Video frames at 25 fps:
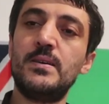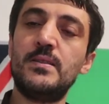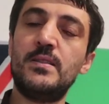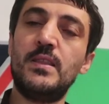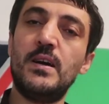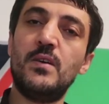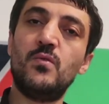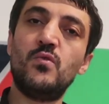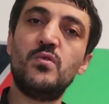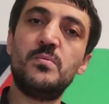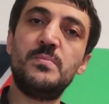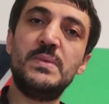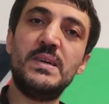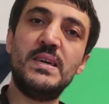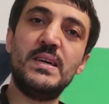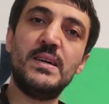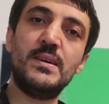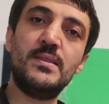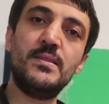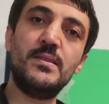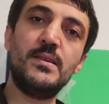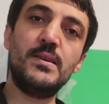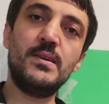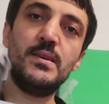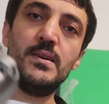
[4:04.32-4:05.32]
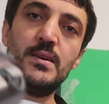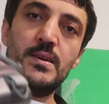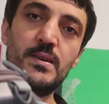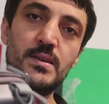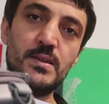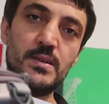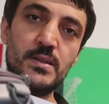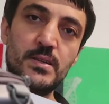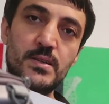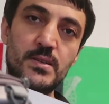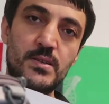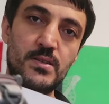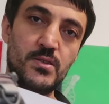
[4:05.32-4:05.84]
That will be handy
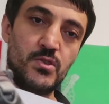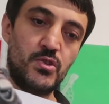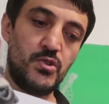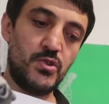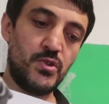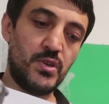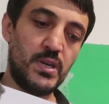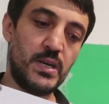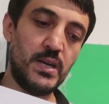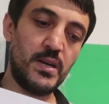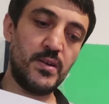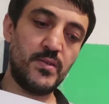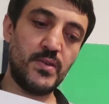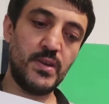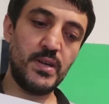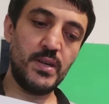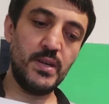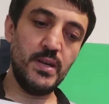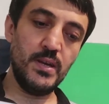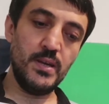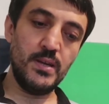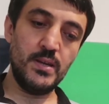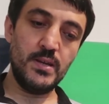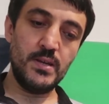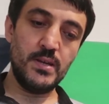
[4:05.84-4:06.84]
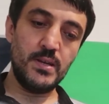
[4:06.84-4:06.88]
to carry.